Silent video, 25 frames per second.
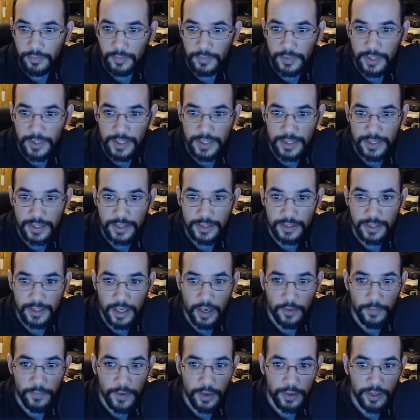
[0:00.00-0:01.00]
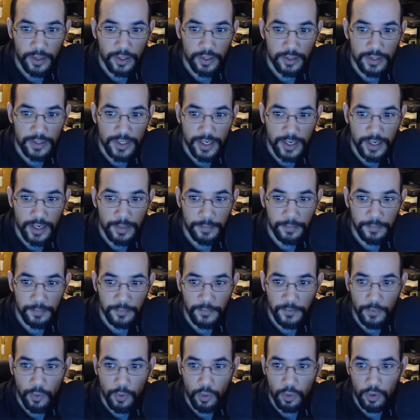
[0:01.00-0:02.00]
This is a very good time
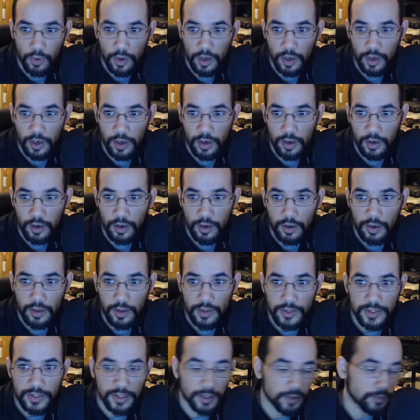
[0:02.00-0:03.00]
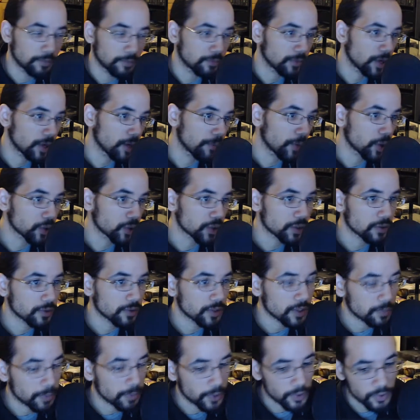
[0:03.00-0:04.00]
for some emotional,
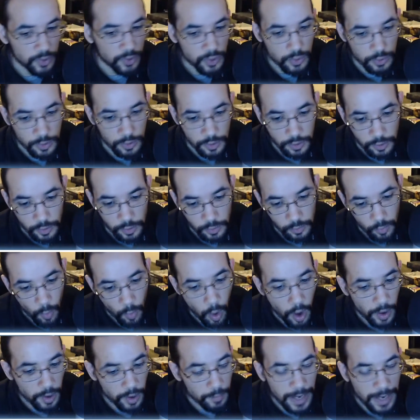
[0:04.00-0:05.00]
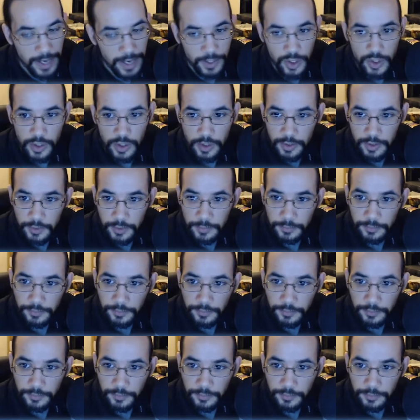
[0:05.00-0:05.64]
spiritual water magic.